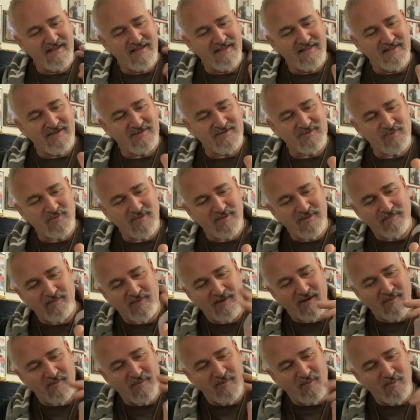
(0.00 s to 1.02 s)
this one, the
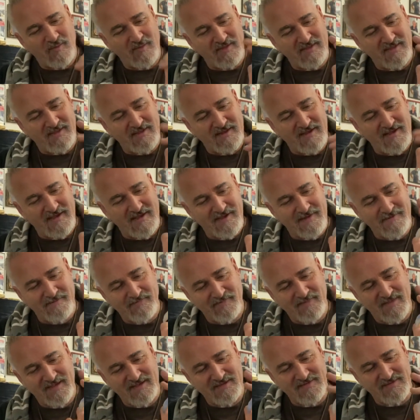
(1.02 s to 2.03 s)
problem with it
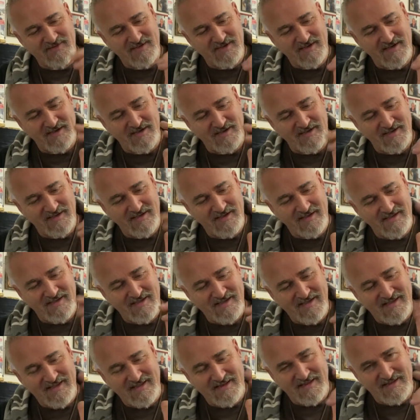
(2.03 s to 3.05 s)
is
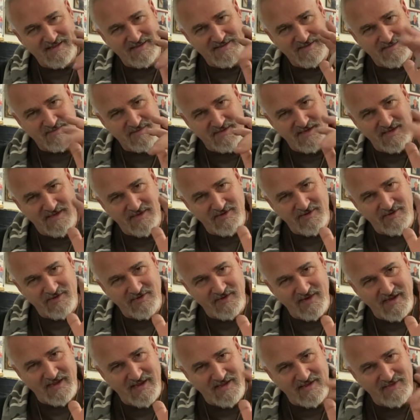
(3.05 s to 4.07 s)
it ends up sticking in your
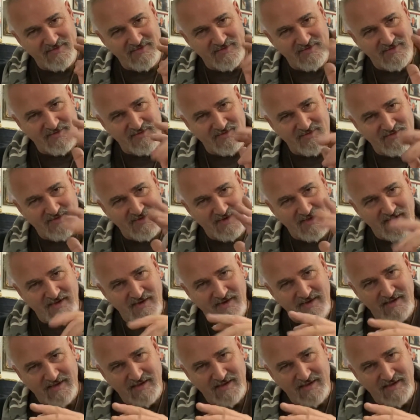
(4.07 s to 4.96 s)
hand, so it's not,